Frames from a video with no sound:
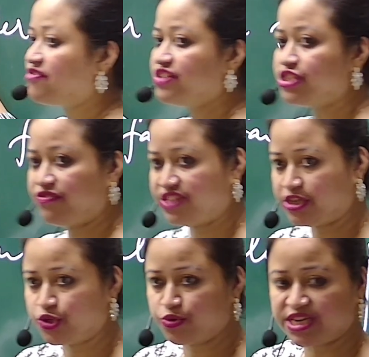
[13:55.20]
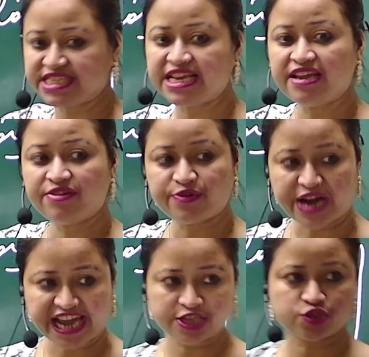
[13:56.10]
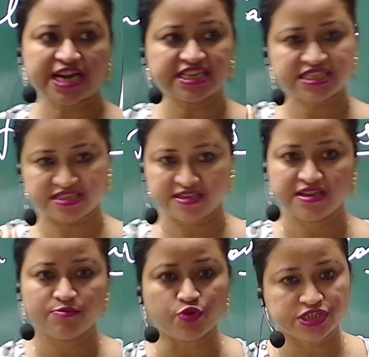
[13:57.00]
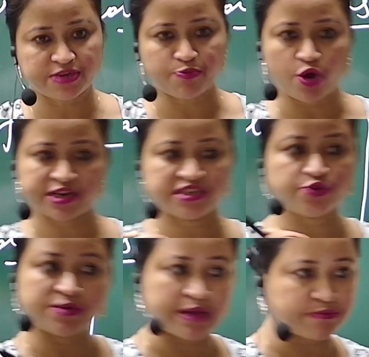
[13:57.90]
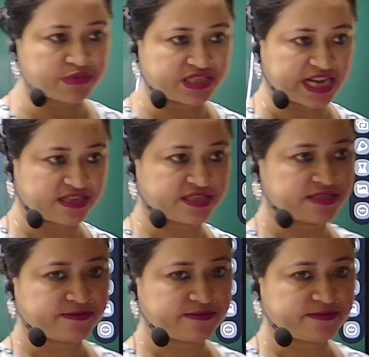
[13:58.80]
is shifted towards right. So that is most important. You remember that.